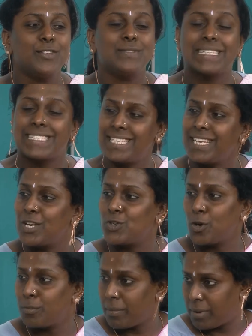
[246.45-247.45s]
of 16, I
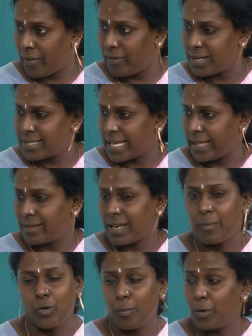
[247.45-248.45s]
told my brother, saying that
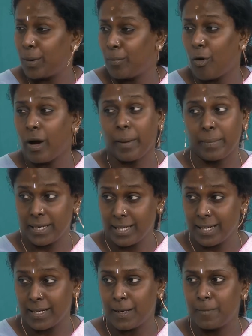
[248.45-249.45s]
I'm no more a boy, I'm a
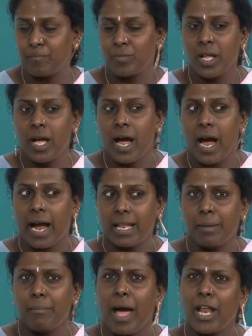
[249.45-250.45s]
girl. And
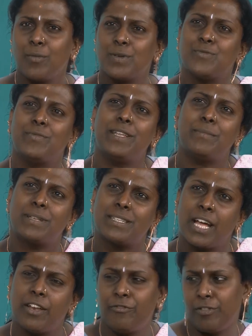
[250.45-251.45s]
the man was very bit
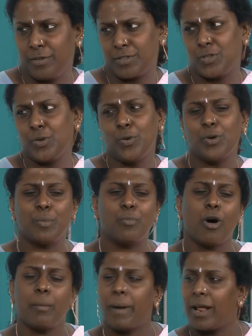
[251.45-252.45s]
confused. No, you're
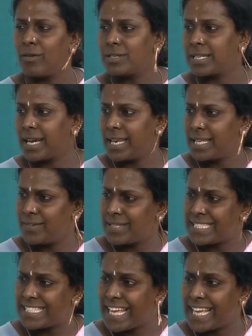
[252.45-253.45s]
born biologically
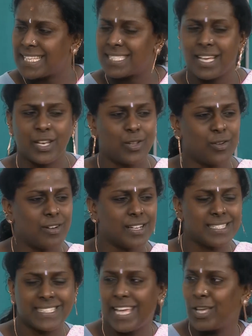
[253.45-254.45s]
with sex and you are
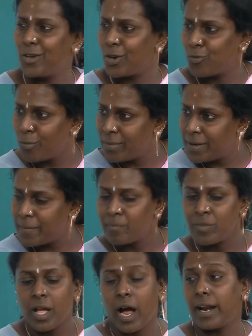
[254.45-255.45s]
saying you're a woman,
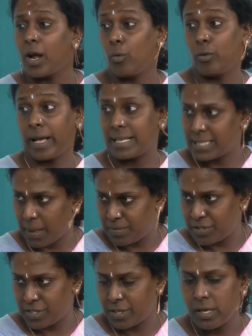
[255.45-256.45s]
and how do I accept
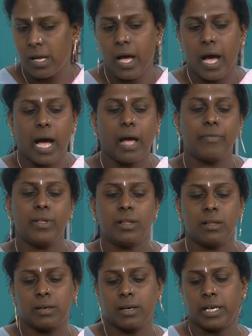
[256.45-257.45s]
it? I think
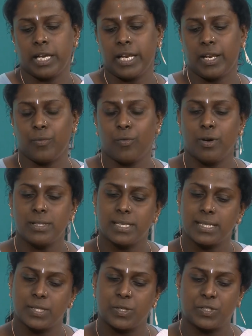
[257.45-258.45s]
it was
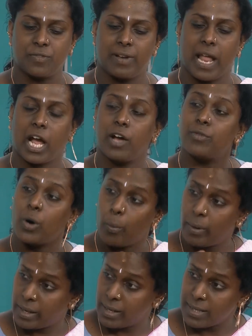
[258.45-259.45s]
a sort of lack of
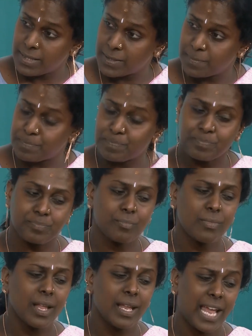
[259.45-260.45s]
awareness,
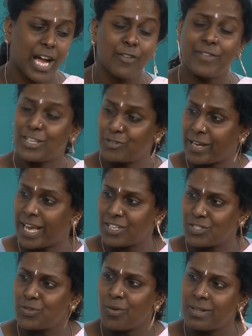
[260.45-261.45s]
lack of
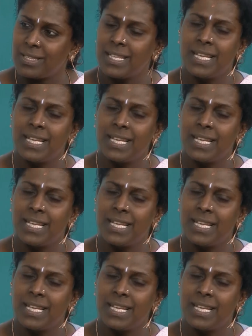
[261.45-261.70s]
education on